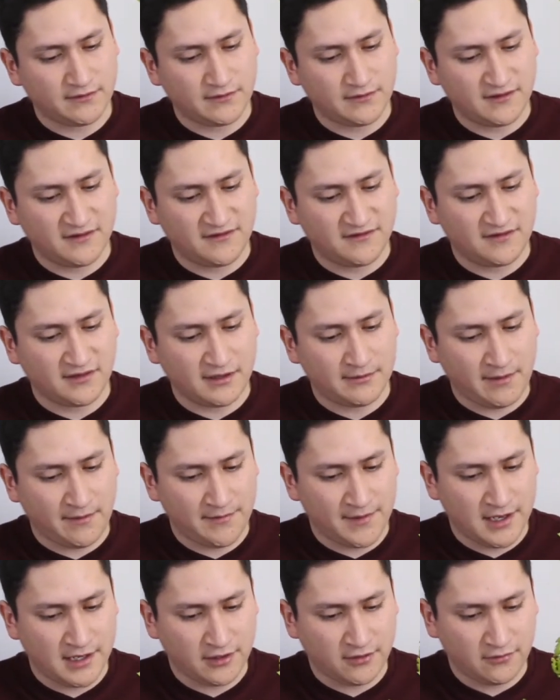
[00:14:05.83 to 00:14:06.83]
This time I'm
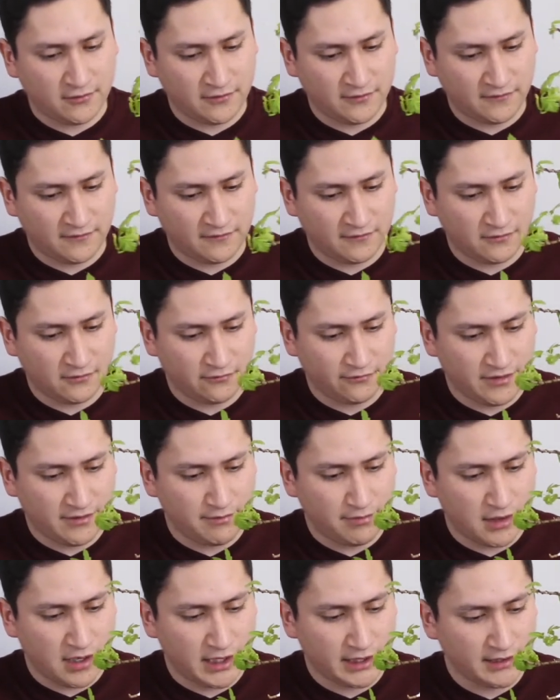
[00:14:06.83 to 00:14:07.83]
not going to
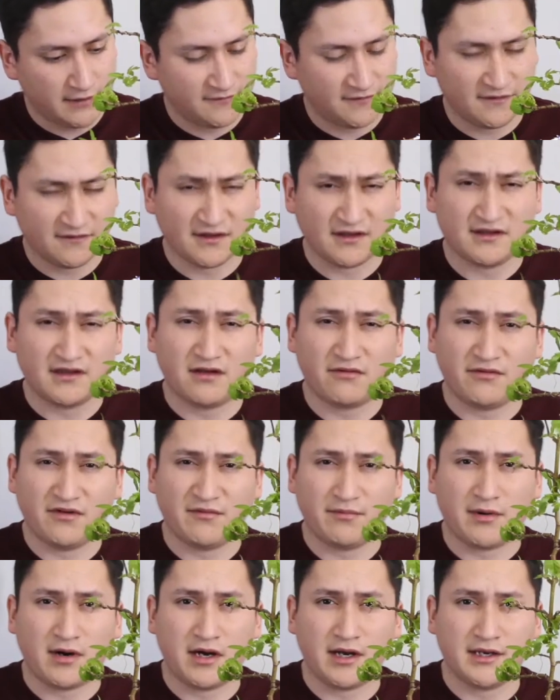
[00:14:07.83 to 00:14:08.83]
repot it, since I did
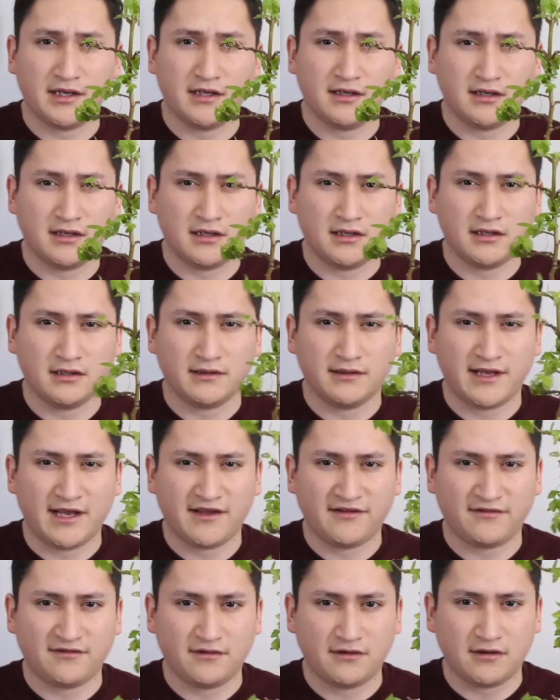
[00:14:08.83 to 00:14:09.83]
repot it
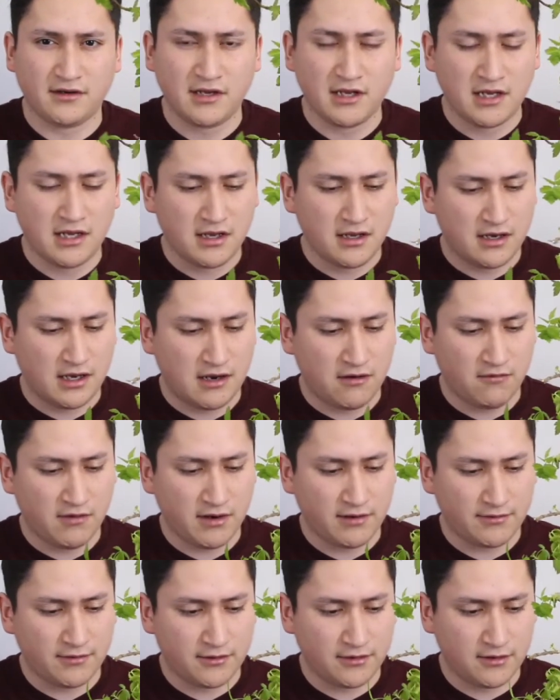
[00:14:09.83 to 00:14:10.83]
last year.
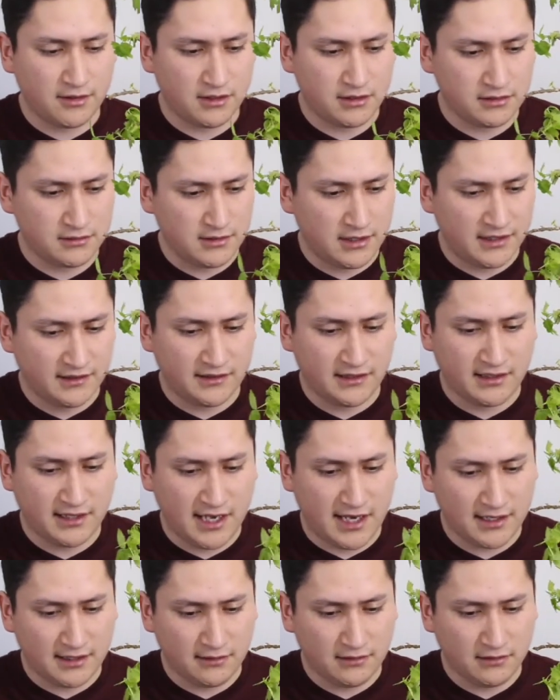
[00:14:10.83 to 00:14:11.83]
However, I did
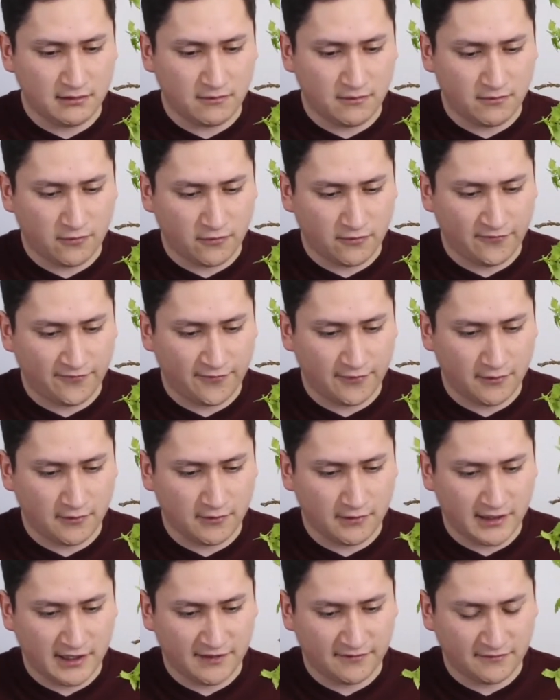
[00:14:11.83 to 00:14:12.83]
add a little more
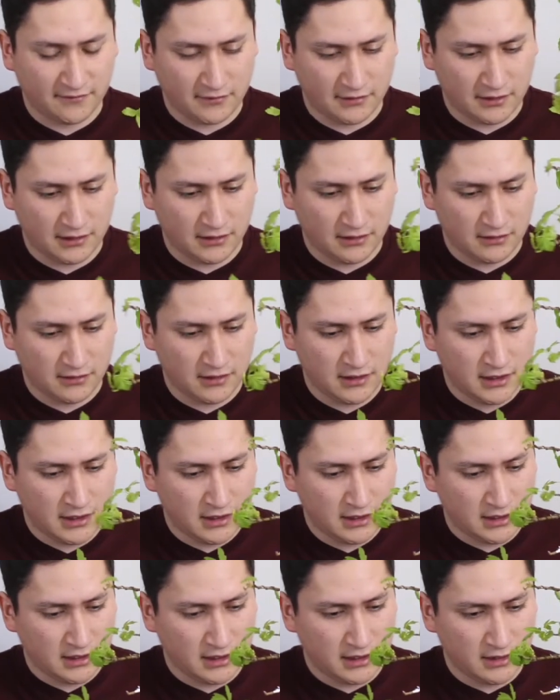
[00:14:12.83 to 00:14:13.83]
fertilizer here,
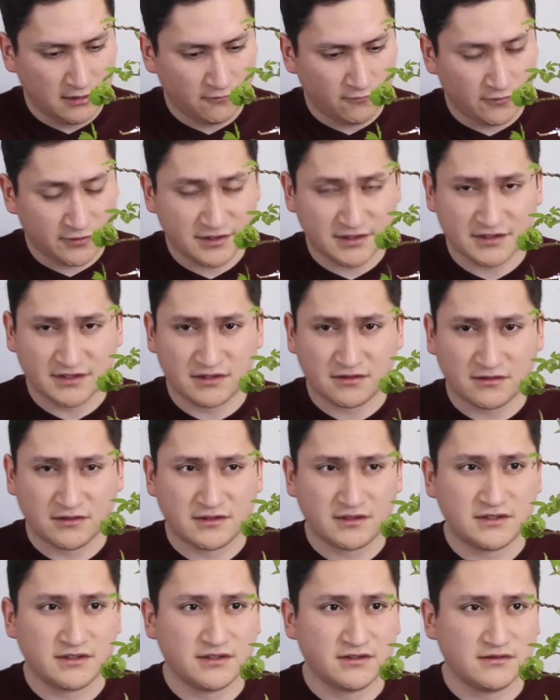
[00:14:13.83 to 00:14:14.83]
and we're just
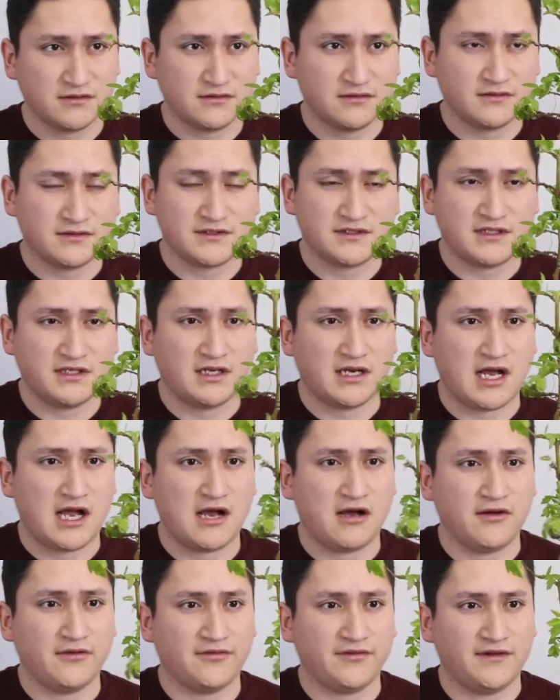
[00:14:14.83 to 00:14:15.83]
going to see
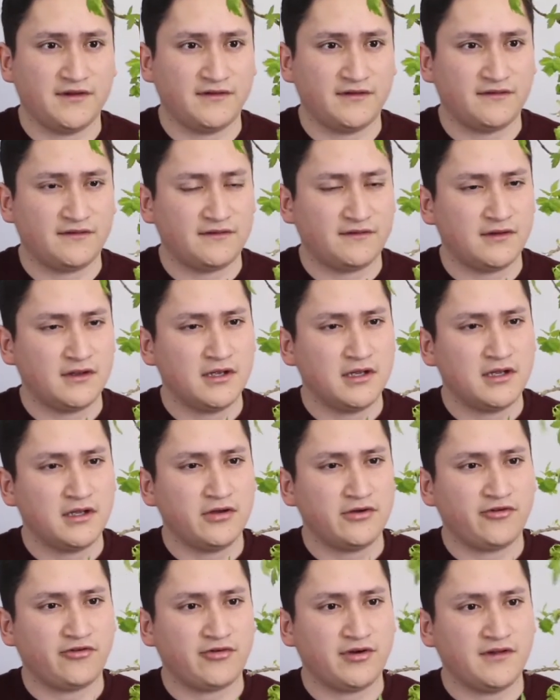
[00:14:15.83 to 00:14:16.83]
how this
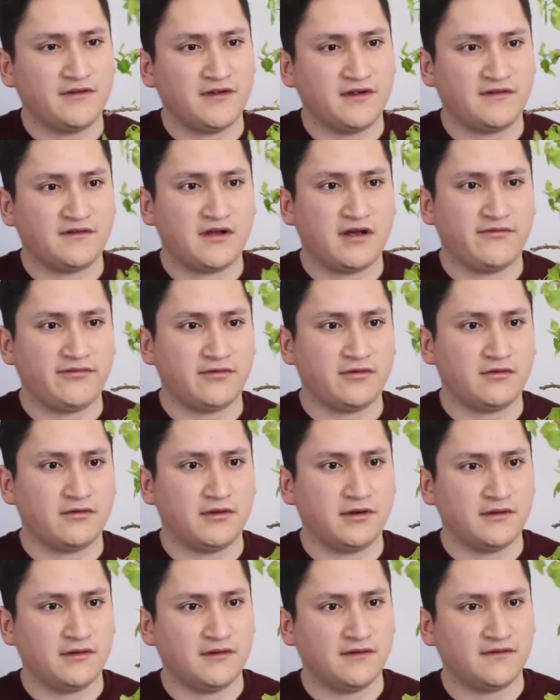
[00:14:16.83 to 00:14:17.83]
tree takes off
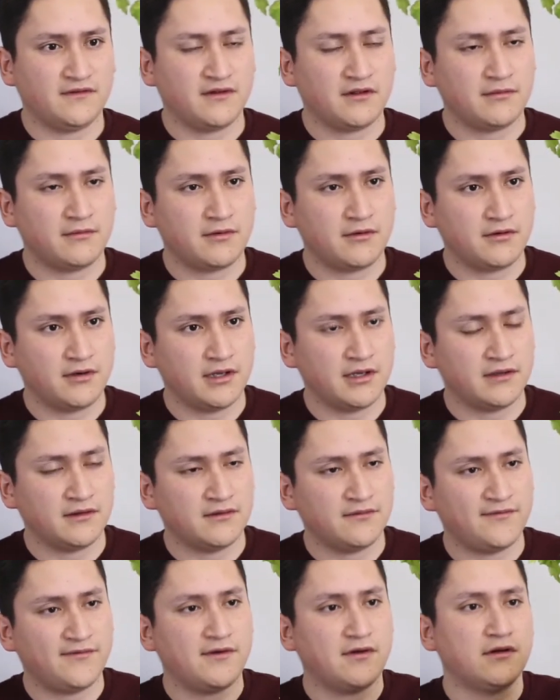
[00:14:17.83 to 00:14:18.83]
during the summer and
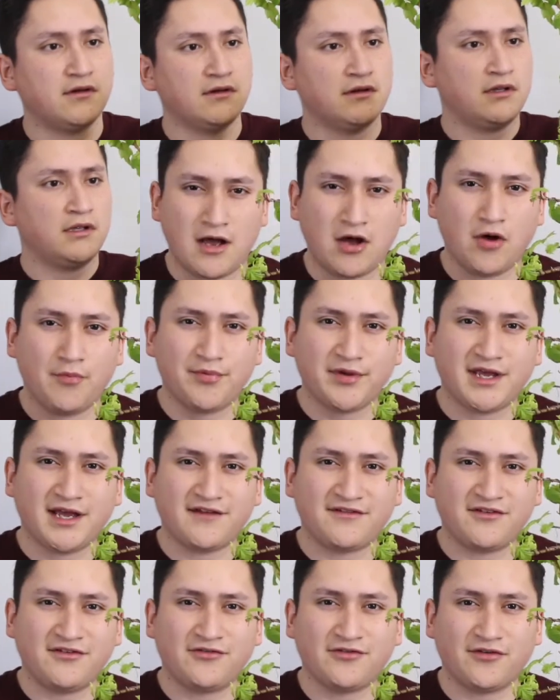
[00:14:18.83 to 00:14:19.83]
the fall. Hope you
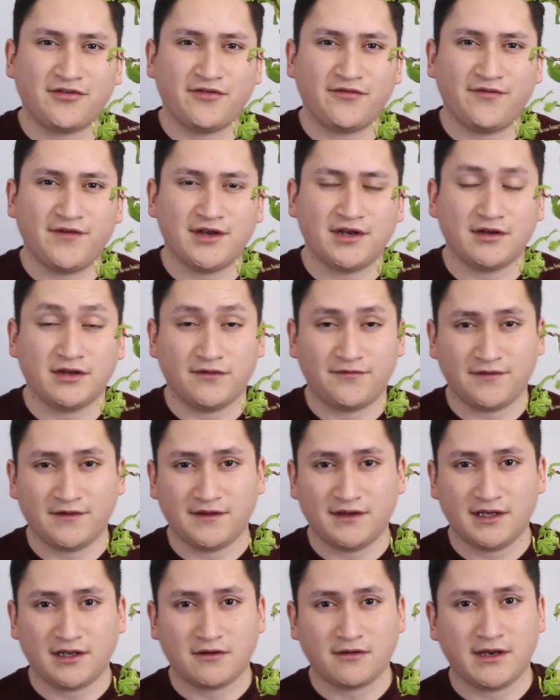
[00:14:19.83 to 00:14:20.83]
guys enjoyed the video. If you
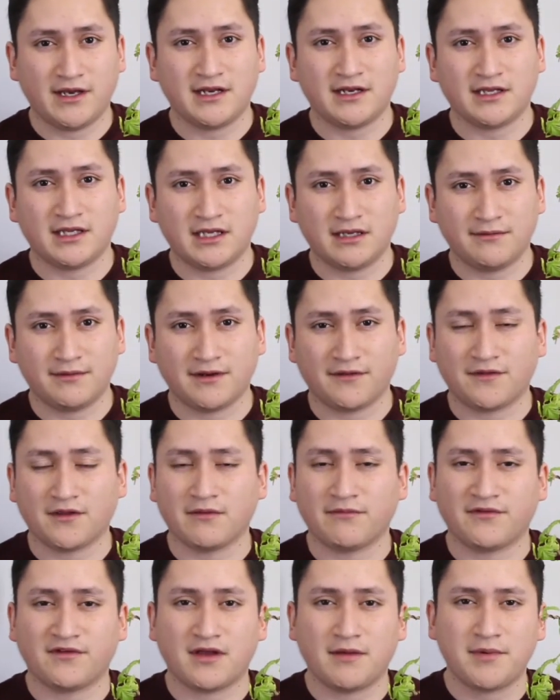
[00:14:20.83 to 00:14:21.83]
did, go ahead and give it a
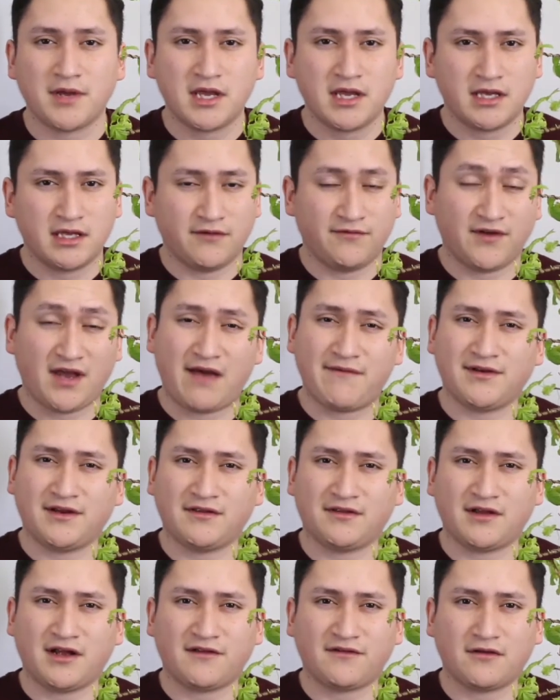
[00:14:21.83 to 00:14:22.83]
thumbs up. If you have any
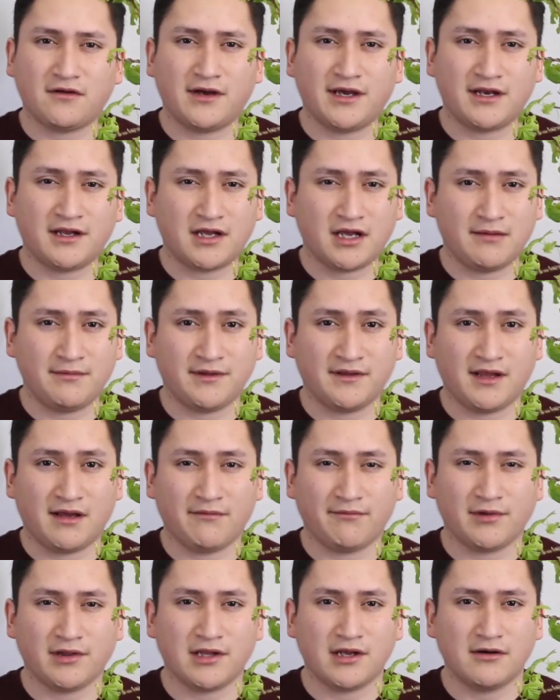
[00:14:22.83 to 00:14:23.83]
thoughts, go ahead and comment
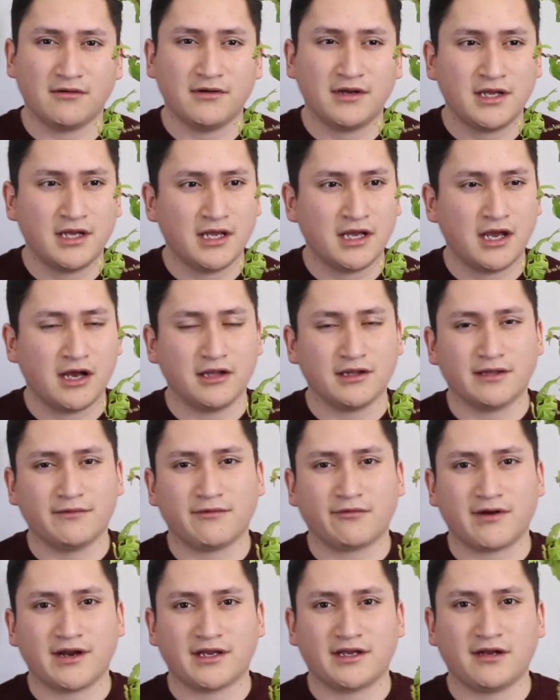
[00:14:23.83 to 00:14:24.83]
down below. I'll leave it
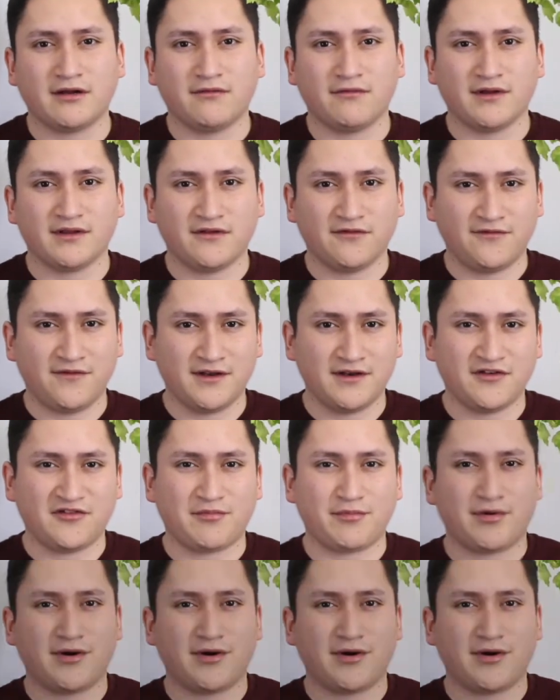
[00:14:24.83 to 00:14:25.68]
right here with the finished